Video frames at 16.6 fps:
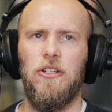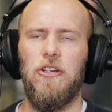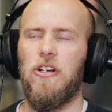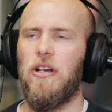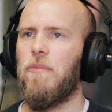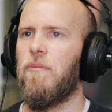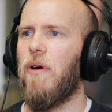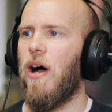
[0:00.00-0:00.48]
you
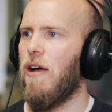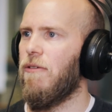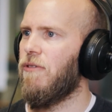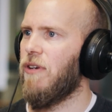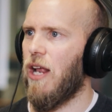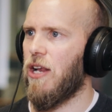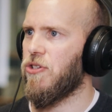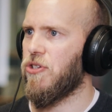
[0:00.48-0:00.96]
can buy
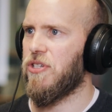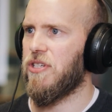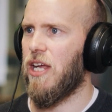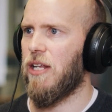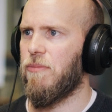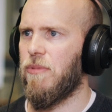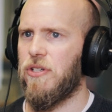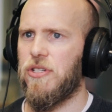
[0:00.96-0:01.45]
financial
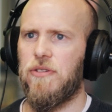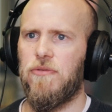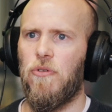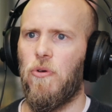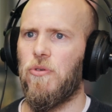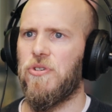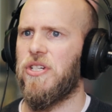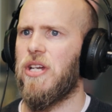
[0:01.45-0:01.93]
statements
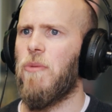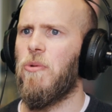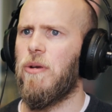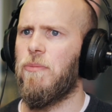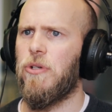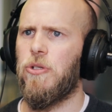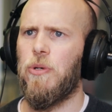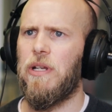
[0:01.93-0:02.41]
for
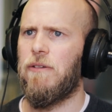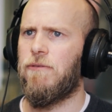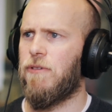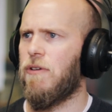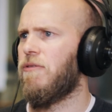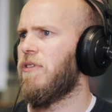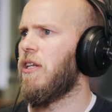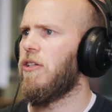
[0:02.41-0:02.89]
somewhere between
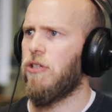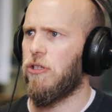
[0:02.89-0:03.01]
15